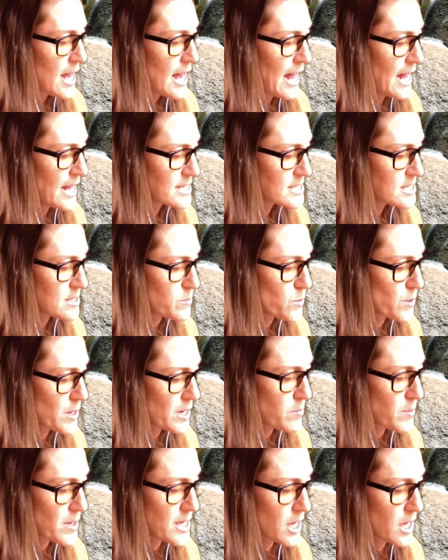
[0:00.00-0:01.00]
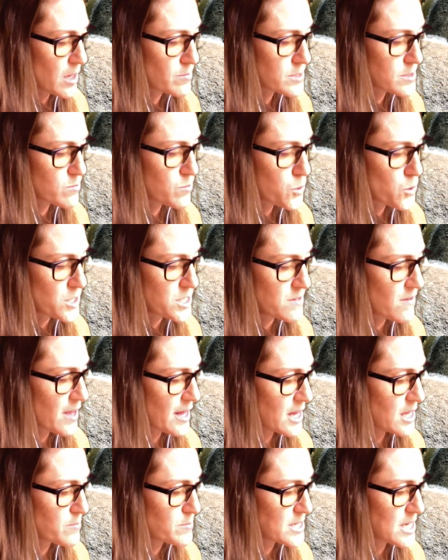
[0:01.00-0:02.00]
As the brain becomes more
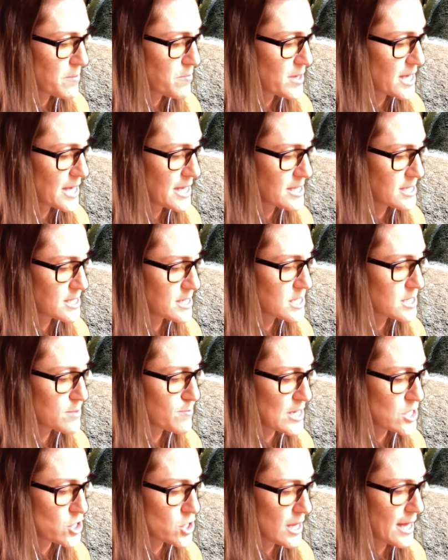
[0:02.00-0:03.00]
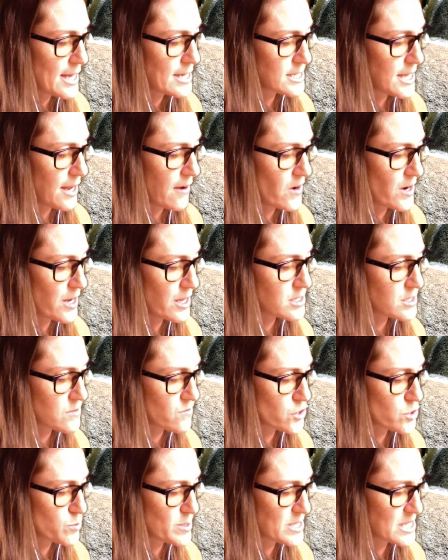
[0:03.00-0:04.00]
developed, it begins to specialize areas for
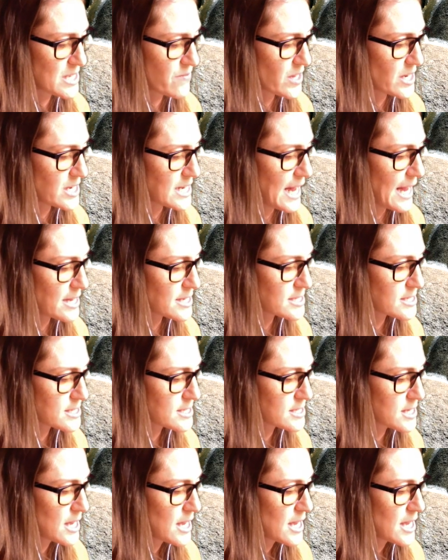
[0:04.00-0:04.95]
specific tasks.